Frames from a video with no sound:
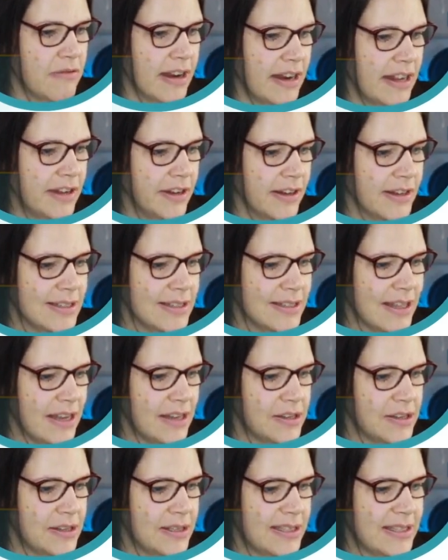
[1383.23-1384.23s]
really nicely,
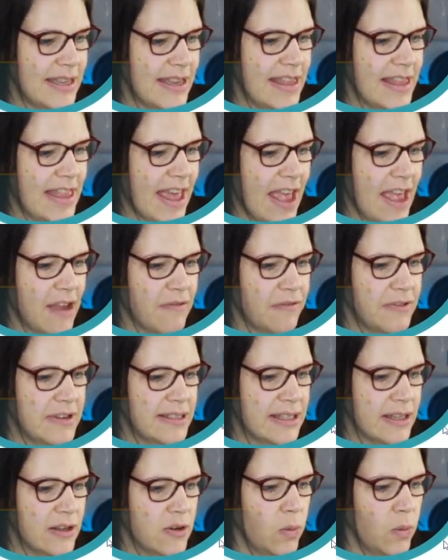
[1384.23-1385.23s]
and you can see that every
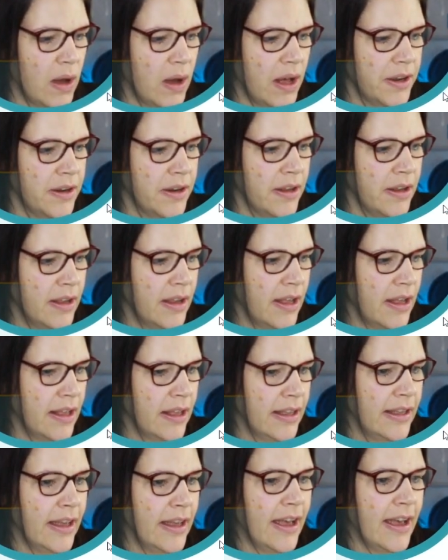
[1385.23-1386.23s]
single one
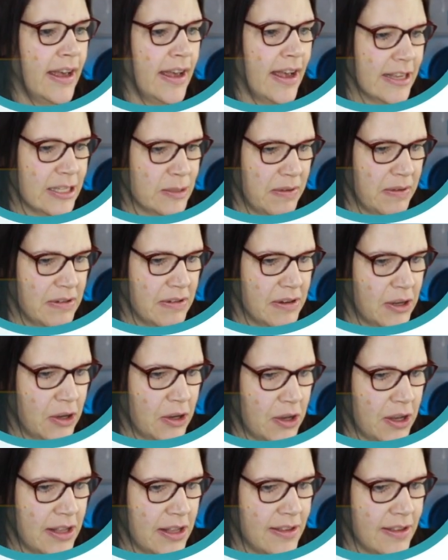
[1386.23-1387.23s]
has been
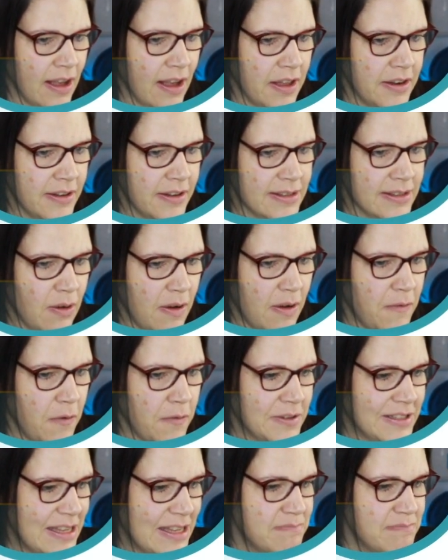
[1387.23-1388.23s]
done. So I've
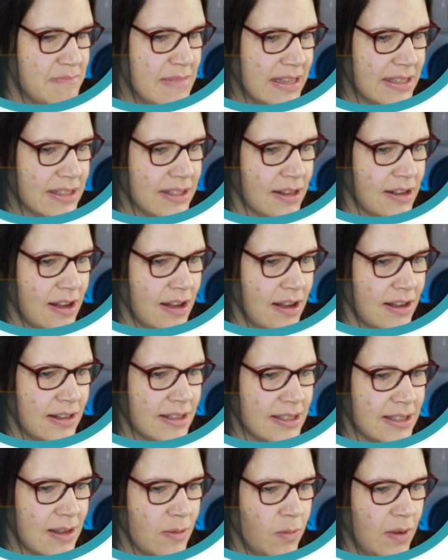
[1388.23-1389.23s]
obviously missed a
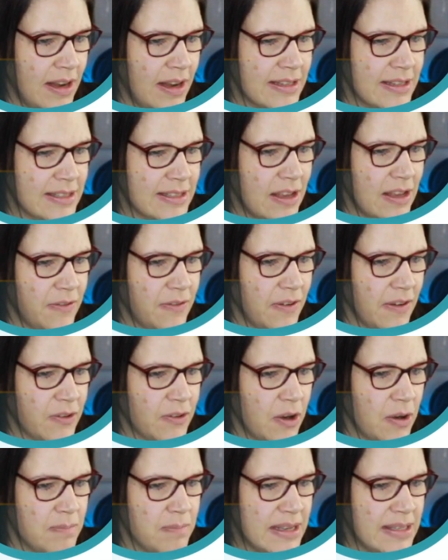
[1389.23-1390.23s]
card somewhere. Let's see if I've
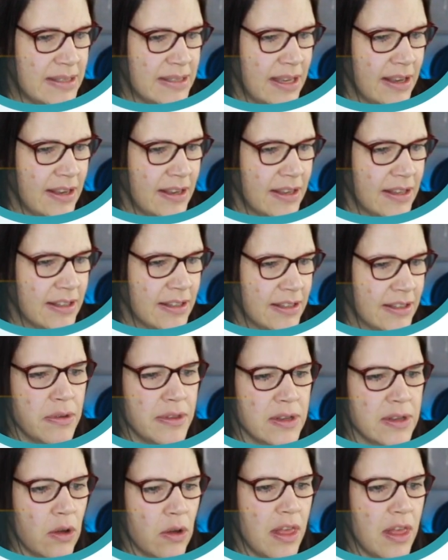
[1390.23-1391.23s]
got a missing.
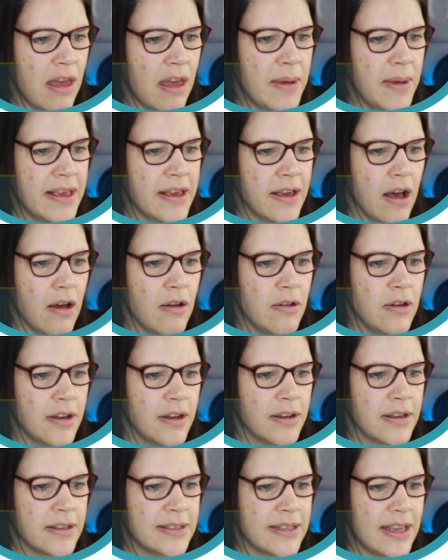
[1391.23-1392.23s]
Oh, there we go.
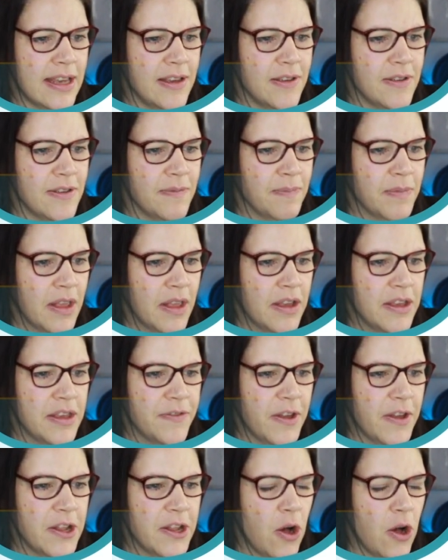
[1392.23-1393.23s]
Look, see,
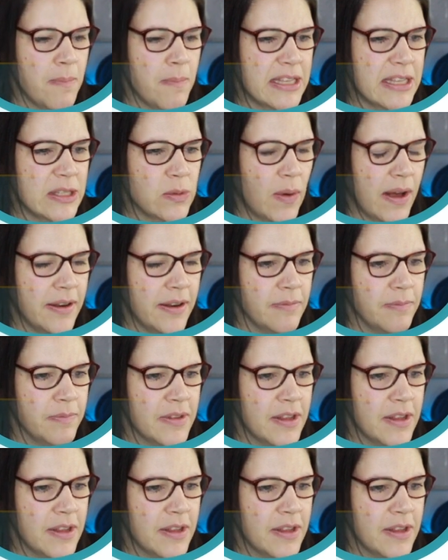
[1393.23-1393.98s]
you've only got to miss one.